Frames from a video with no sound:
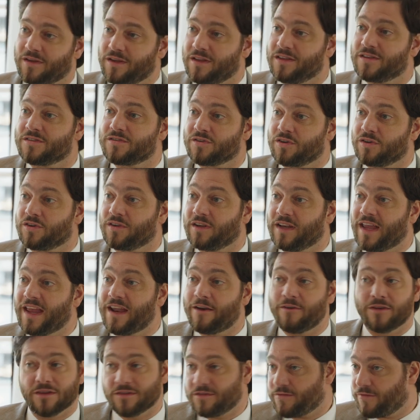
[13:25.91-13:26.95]
in certain
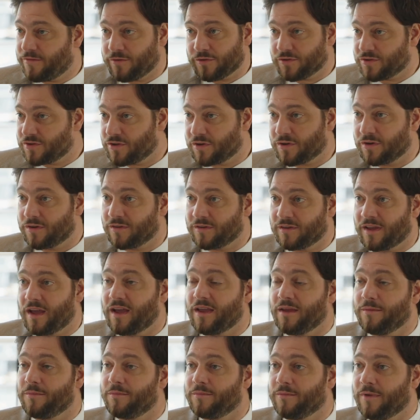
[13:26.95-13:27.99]
areas for a certain
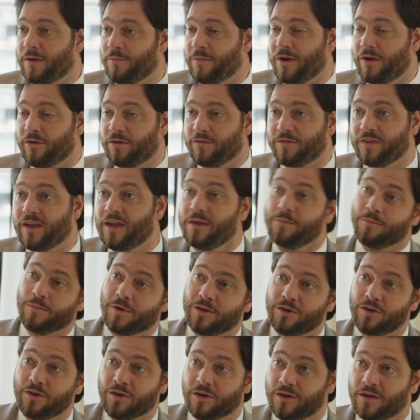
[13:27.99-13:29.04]
amount of time,
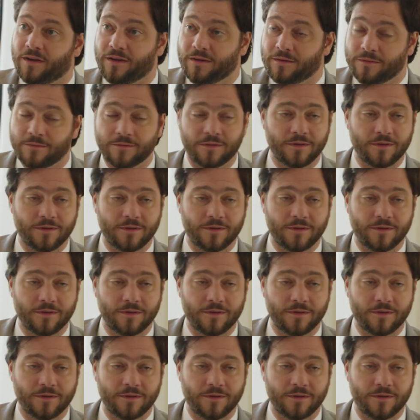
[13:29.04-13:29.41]
but you're going to